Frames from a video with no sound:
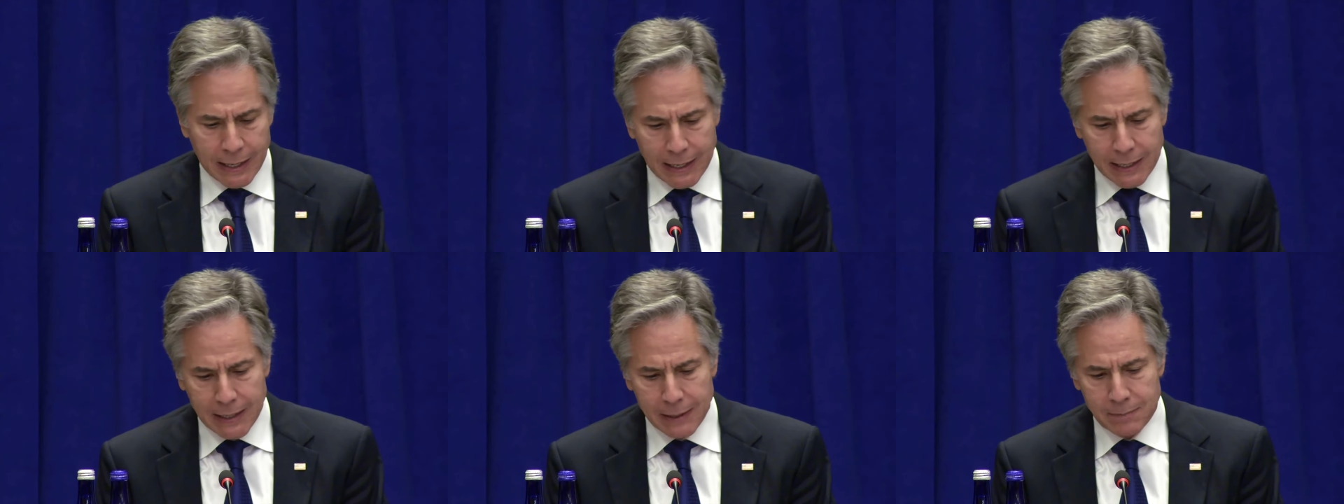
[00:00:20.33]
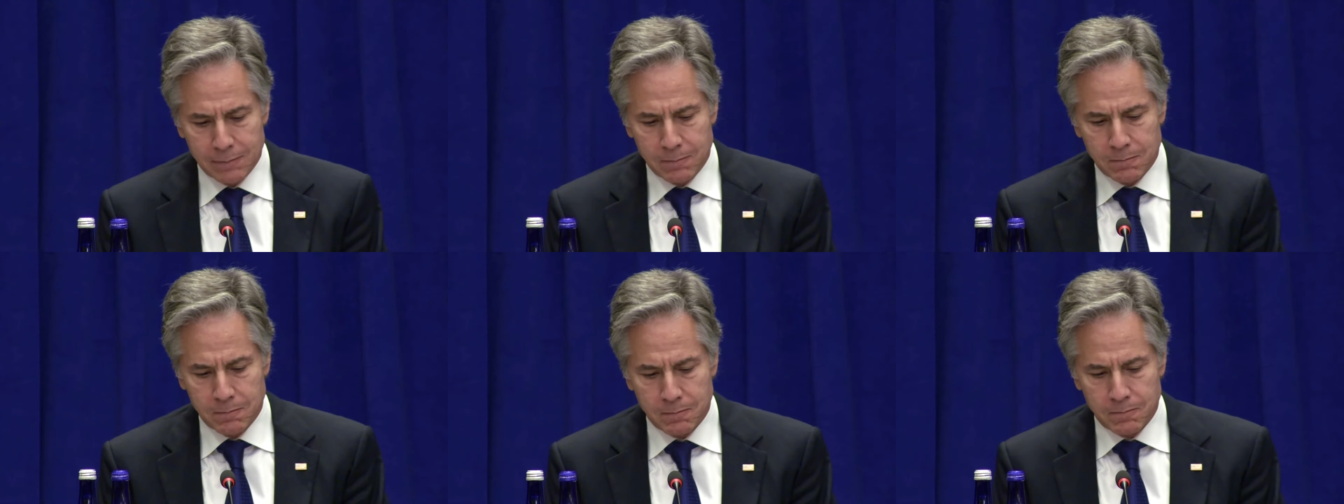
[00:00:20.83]
Um,
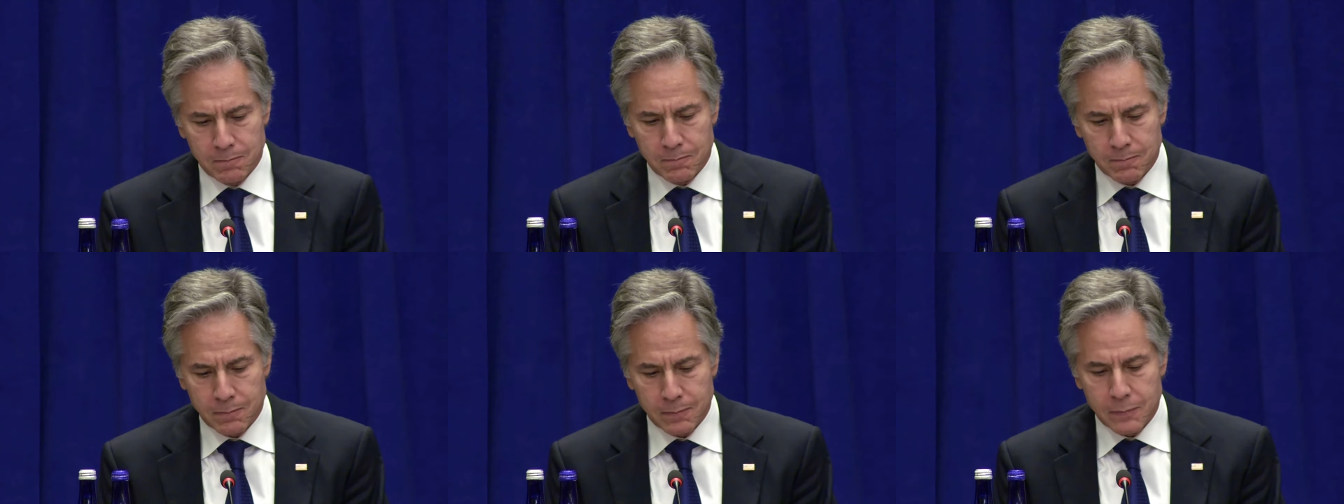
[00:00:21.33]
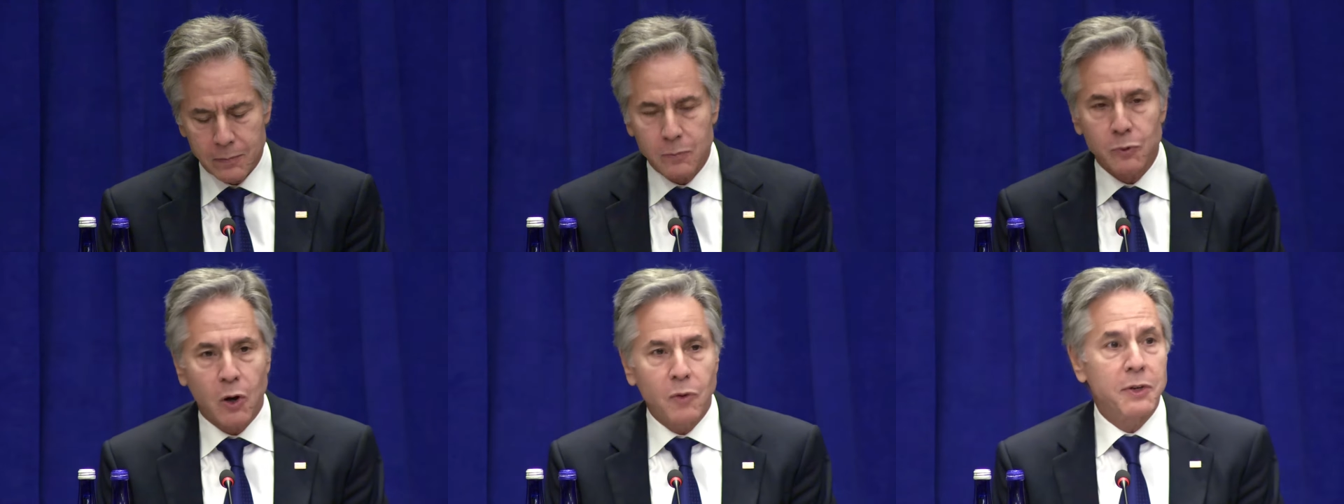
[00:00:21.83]

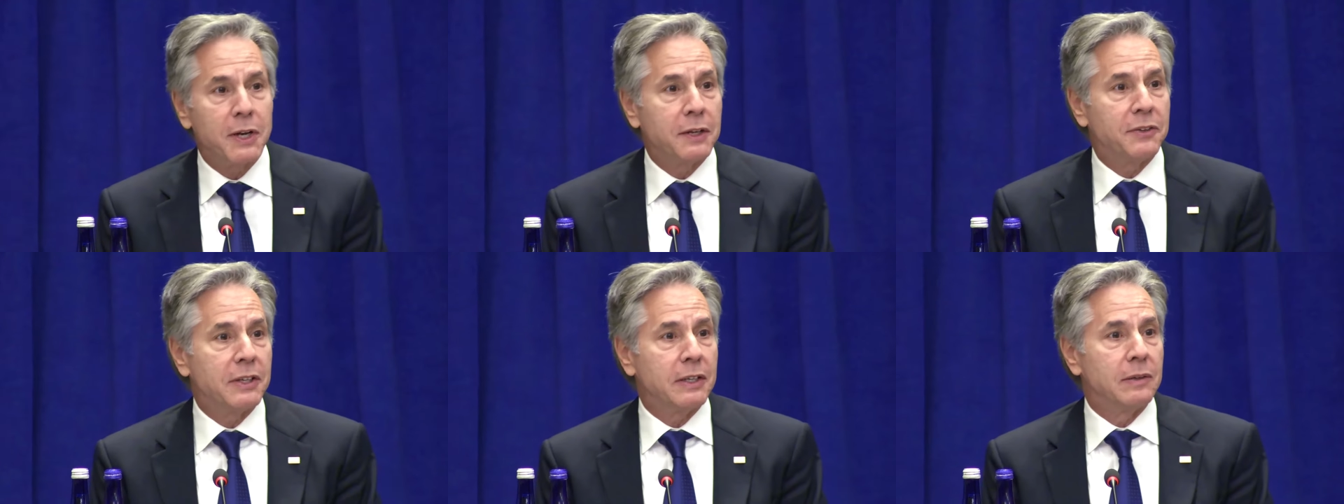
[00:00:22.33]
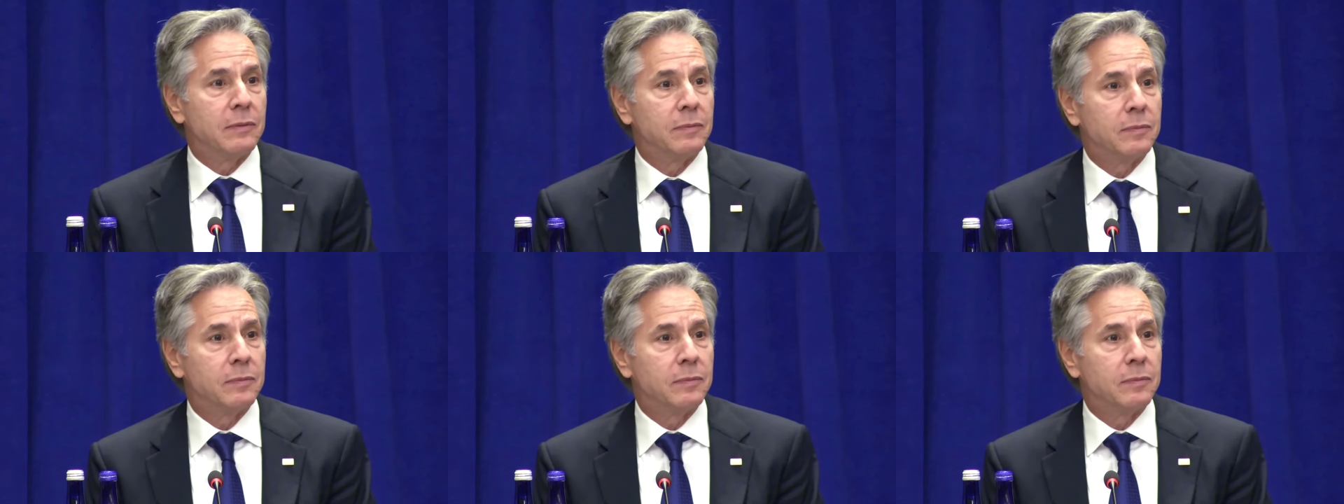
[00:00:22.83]
COVID 19,